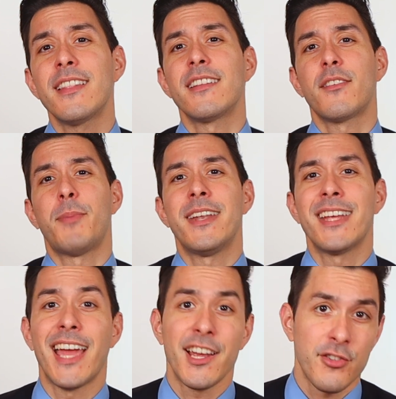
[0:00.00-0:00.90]
that
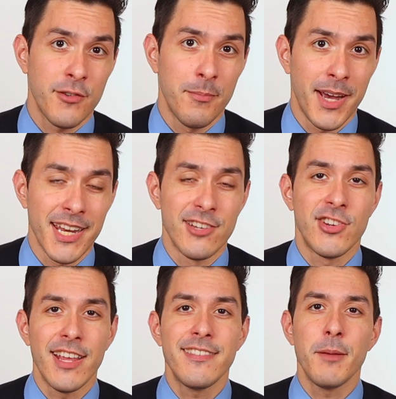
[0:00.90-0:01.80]
spending extra money
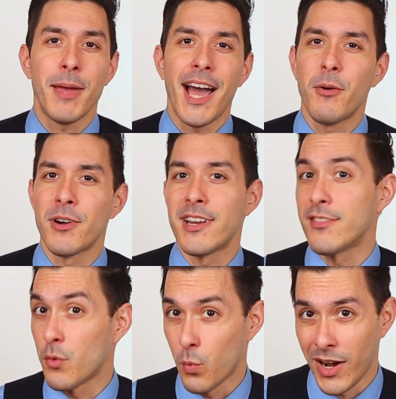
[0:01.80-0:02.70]
chasing power
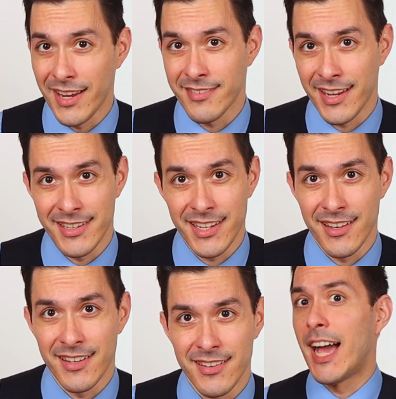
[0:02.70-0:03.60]
is a wise
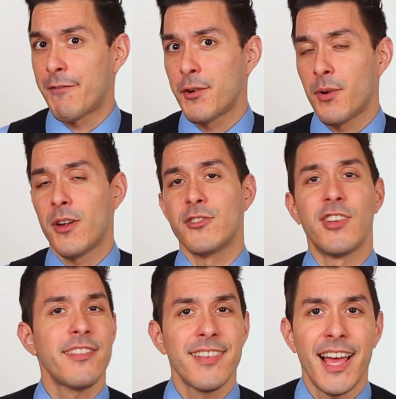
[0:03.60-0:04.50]
idea. After all,
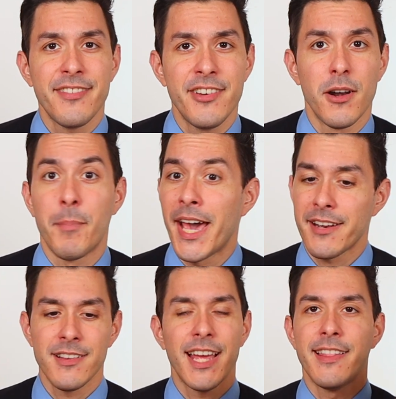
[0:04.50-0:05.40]
just last year, a
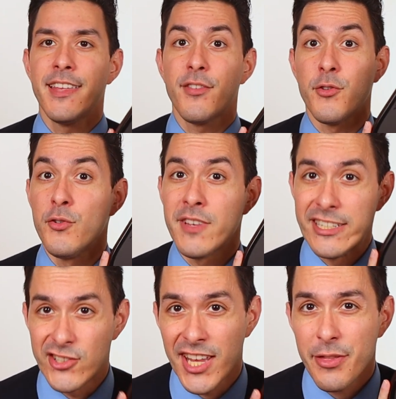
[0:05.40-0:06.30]
paddle like this using
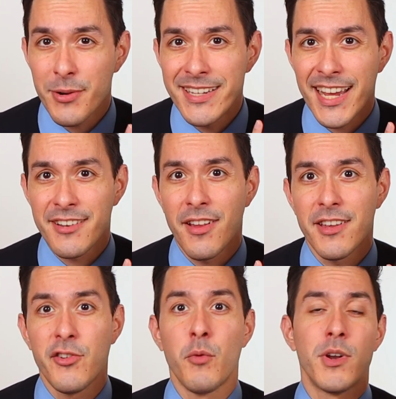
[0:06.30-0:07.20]
Gen 3
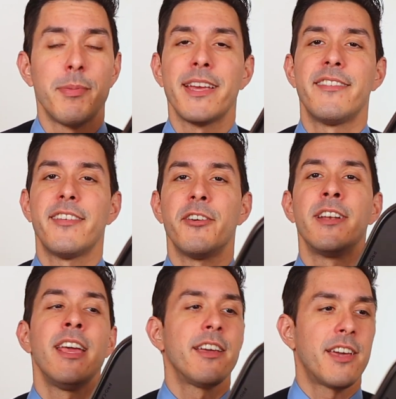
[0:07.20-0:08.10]
technology would have been considered
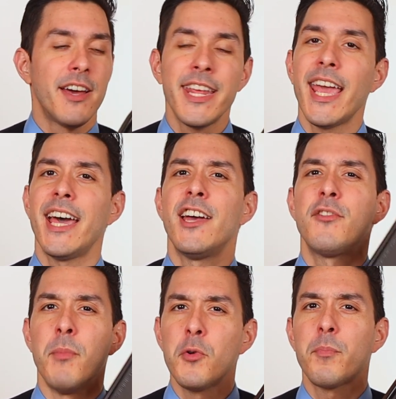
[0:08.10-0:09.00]
cutting edge,
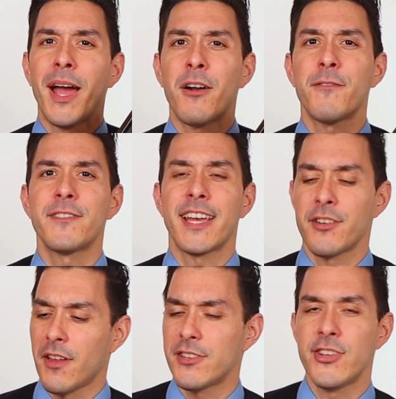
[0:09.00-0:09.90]
most powerful
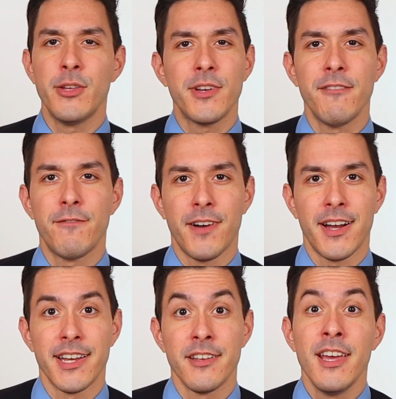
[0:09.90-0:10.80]
technology you can find,